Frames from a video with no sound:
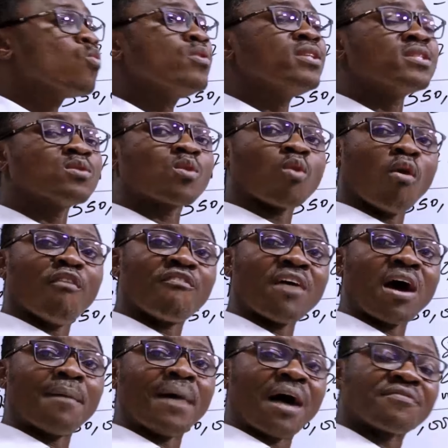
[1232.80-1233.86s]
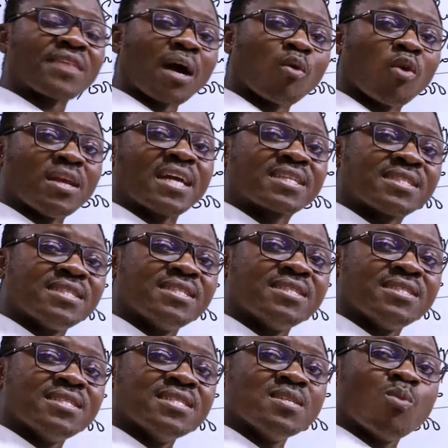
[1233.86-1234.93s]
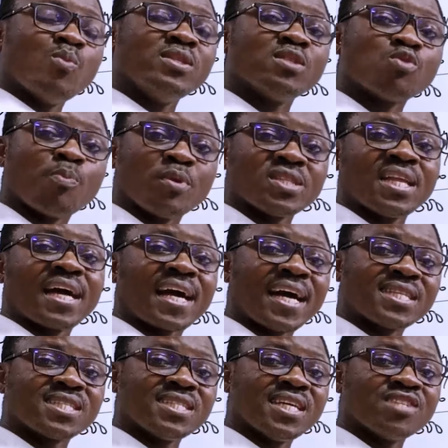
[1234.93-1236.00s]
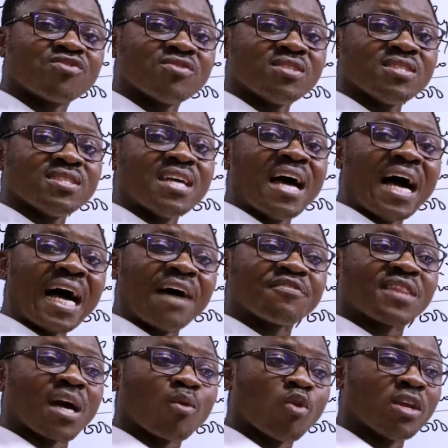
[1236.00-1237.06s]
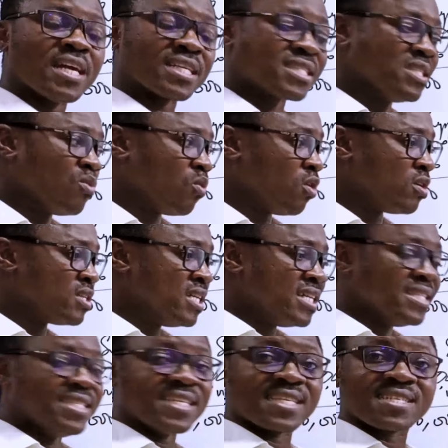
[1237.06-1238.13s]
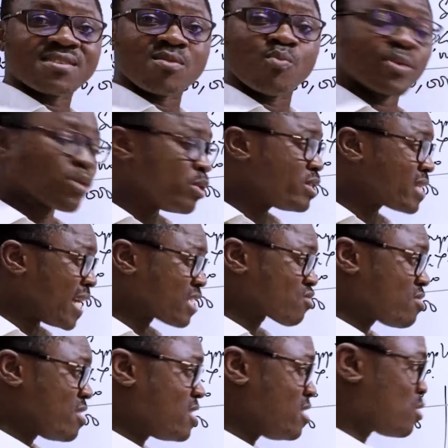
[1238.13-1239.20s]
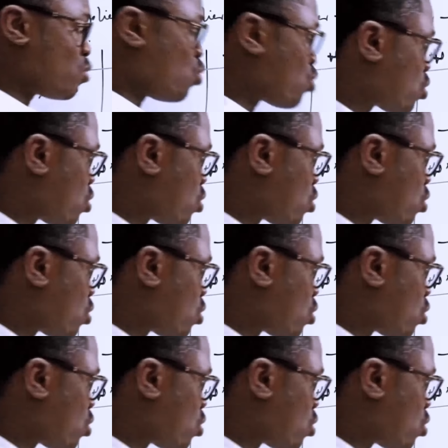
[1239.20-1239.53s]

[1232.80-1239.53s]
need to confirm after collecting, we need to post an accounting entry after collecting what? The withholding tax credit note.